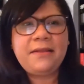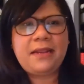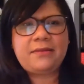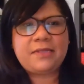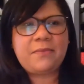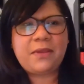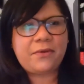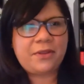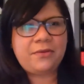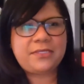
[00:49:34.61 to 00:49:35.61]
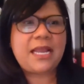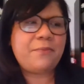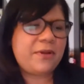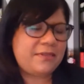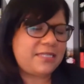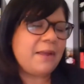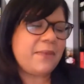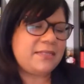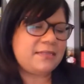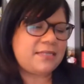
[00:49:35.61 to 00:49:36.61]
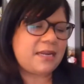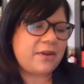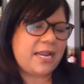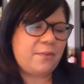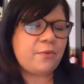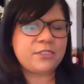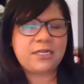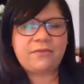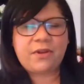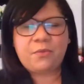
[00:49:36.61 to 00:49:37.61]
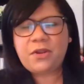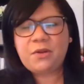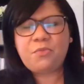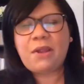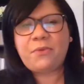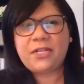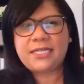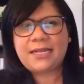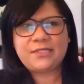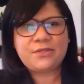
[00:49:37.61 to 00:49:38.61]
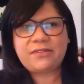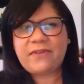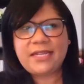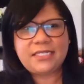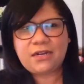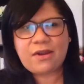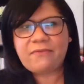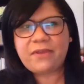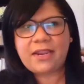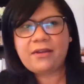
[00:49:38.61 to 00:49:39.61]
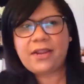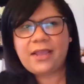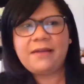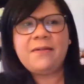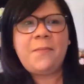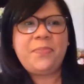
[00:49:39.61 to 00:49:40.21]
you know, something where you segment and segregate a portion of your, you know, property tax to a defined geographic area,